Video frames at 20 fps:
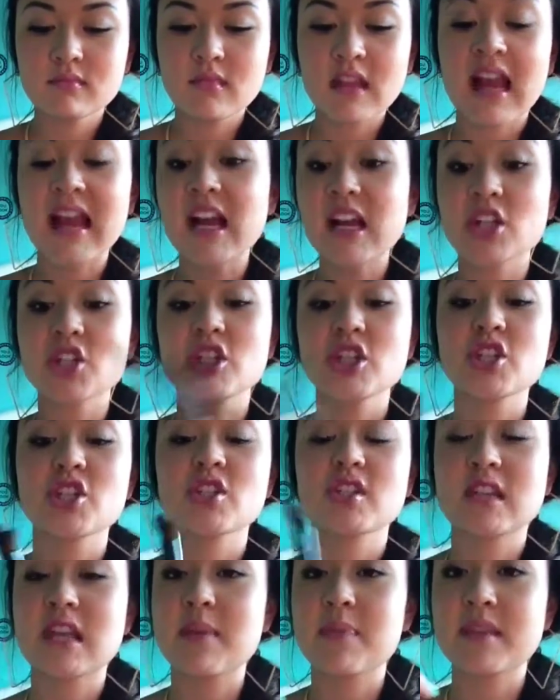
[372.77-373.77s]
I actually
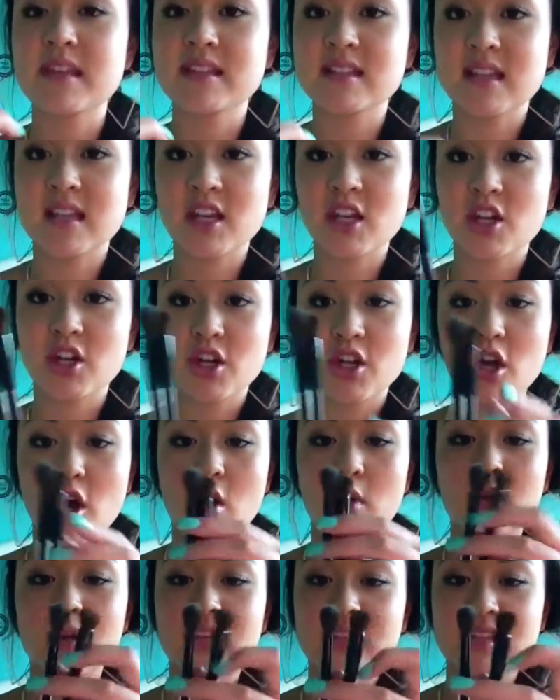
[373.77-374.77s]
just keep these in here to
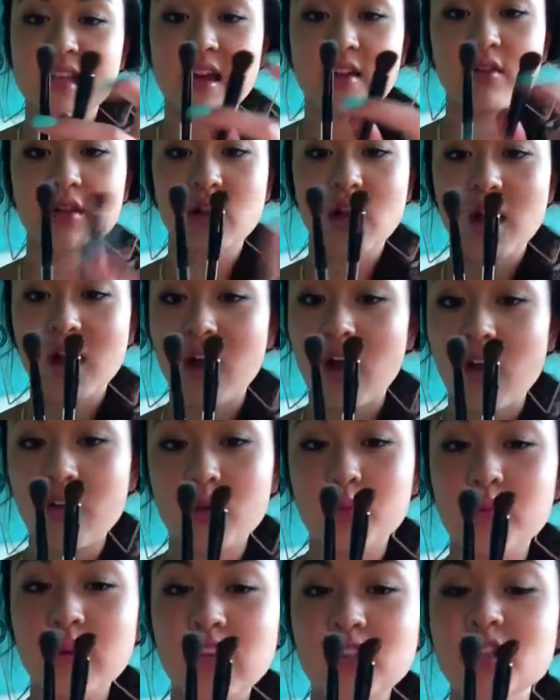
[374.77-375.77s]
go because I have a lot of
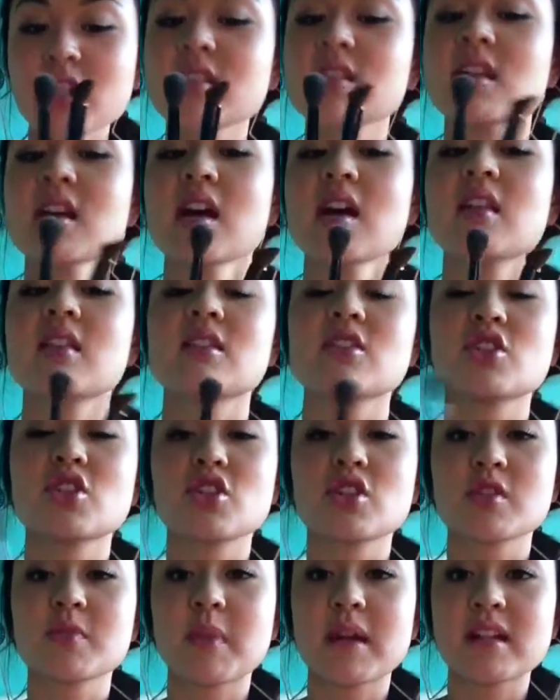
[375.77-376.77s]
other brushes. These are
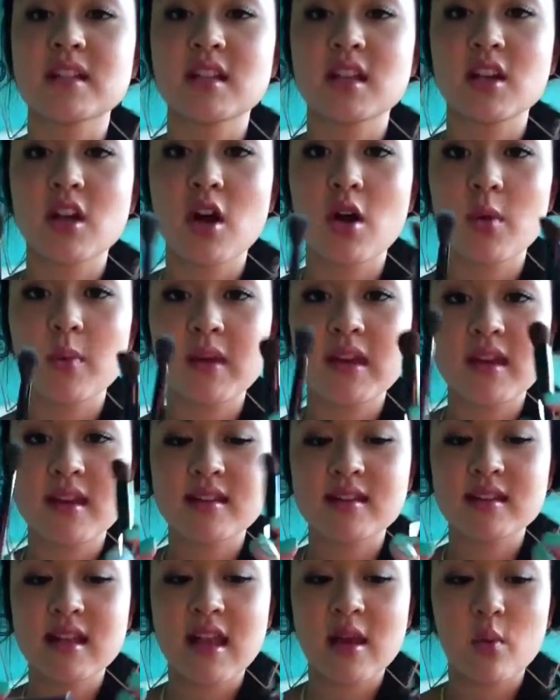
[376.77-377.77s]
just my to go
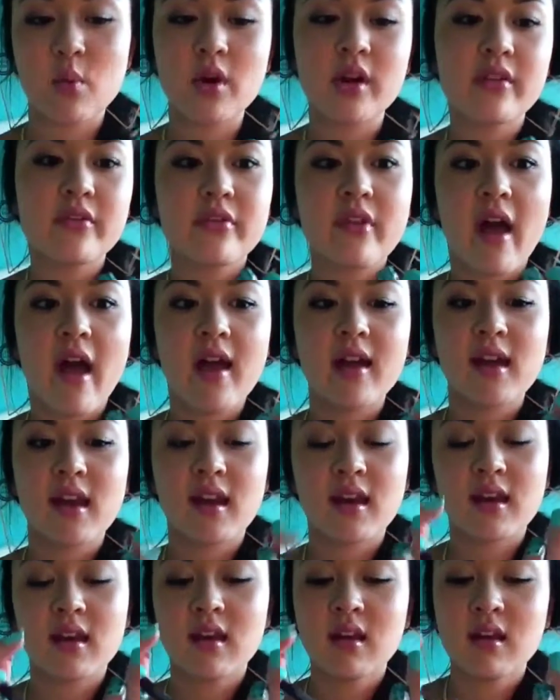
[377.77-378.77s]
because they work fine
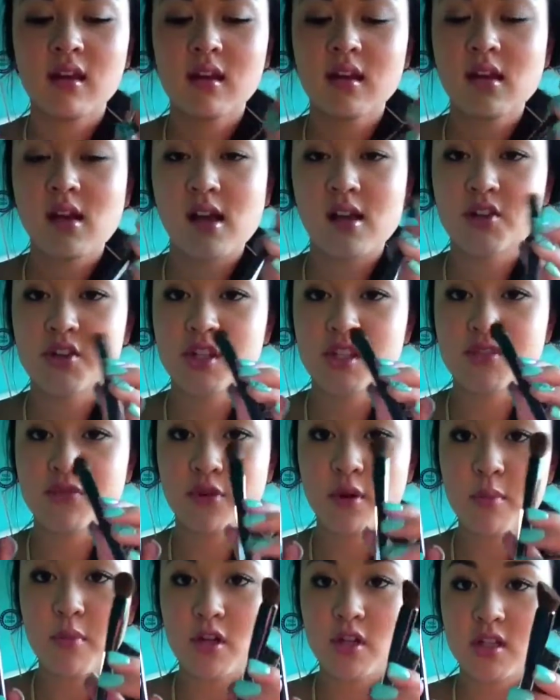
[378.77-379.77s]
and it's just
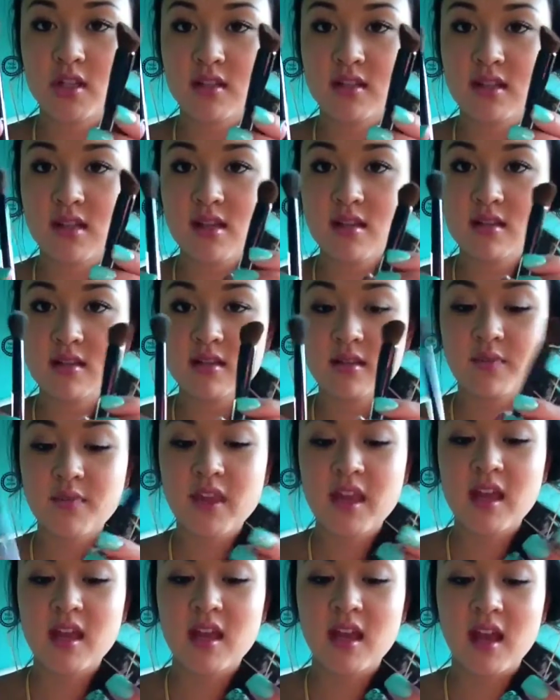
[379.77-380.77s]
for emergencies.
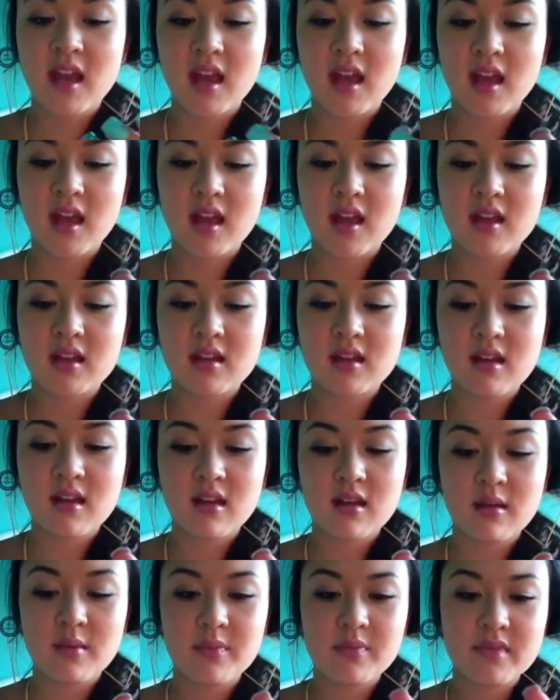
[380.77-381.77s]
And
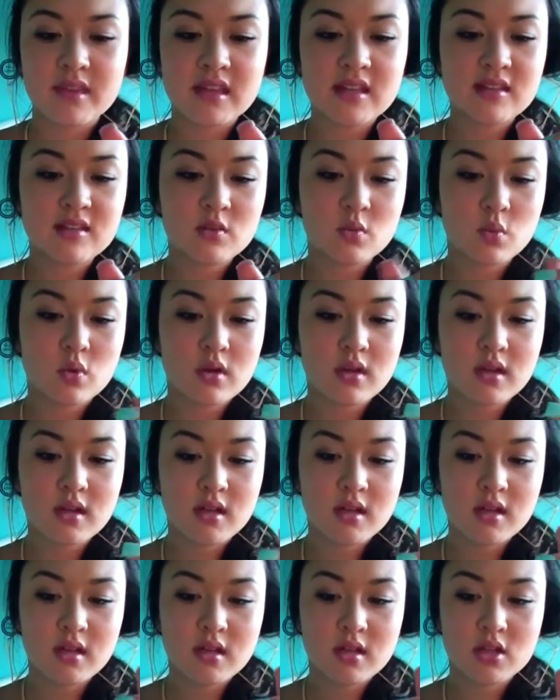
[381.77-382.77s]
um, this
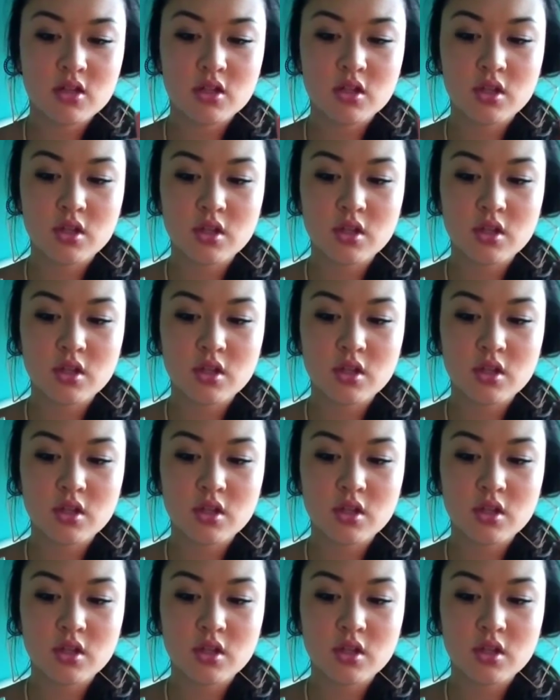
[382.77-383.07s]
one